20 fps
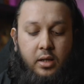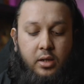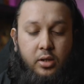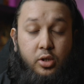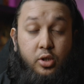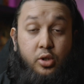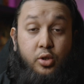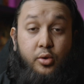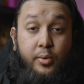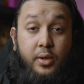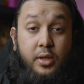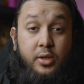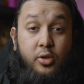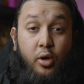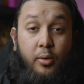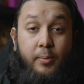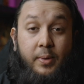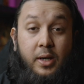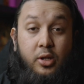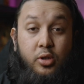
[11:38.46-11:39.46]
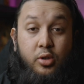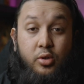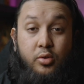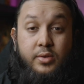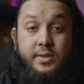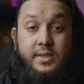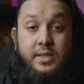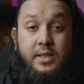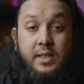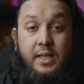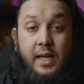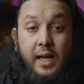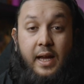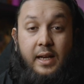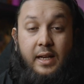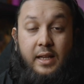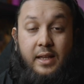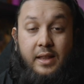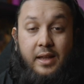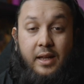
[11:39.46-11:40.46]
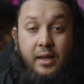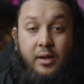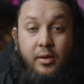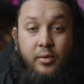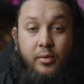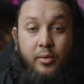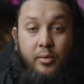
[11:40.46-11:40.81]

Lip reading: You would normally use anything